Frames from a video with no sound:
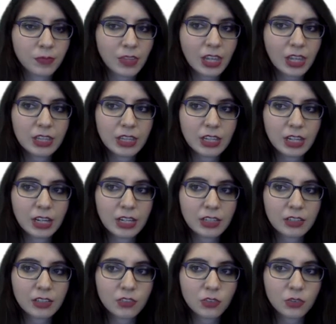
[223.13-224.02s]
And then
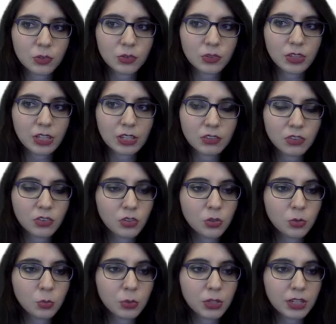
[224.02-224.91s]
I can scroll down
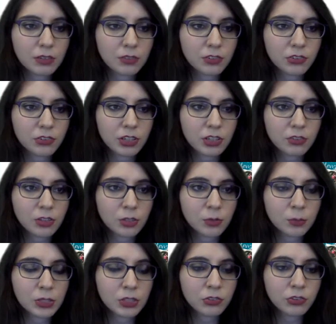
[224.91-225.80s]
to whatever genre
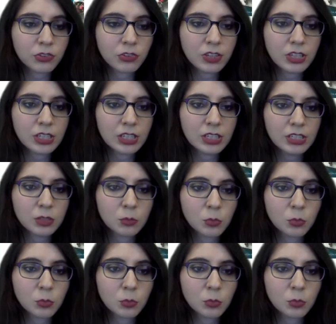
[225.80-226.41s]
I'm interested in,